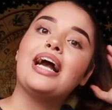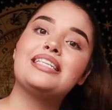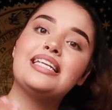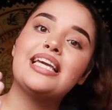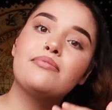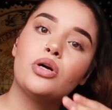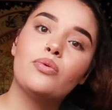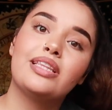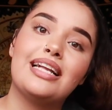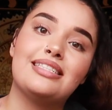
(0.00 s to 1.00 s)
I didn't keep going
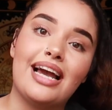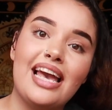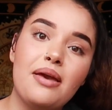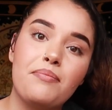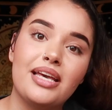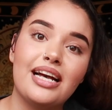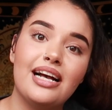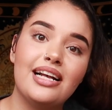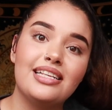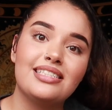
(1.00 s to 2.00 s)
with that diet
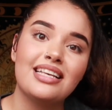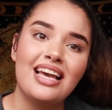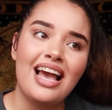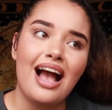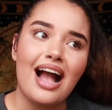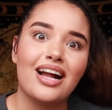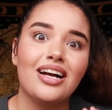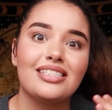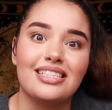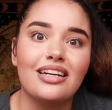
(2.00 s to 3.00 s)
because I
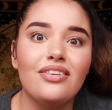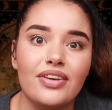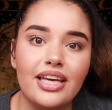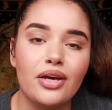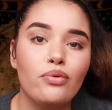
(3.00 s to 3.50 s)
got sick of it.